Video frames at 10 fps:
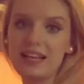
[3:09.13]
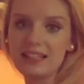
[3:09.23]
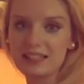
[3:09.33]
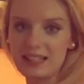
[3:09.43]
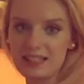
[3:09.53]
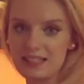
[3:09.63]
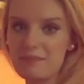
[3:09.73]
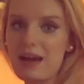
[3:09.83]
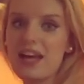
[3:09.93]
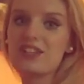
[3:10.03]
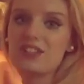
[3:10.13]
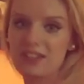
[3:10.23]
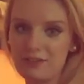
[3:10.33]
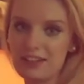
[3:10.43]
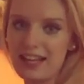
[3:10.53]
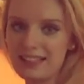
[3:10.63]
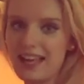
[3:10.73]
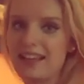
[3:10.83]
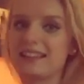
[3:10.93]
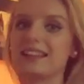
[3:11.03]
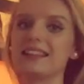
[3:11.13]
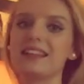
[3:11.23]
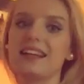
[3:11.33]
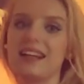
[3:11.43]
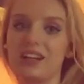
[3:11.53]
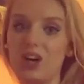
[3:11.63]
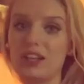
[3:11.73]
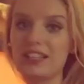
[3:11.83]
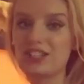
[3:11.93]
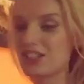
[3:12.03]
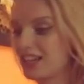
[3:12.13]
deck, imaginary flight deck in college.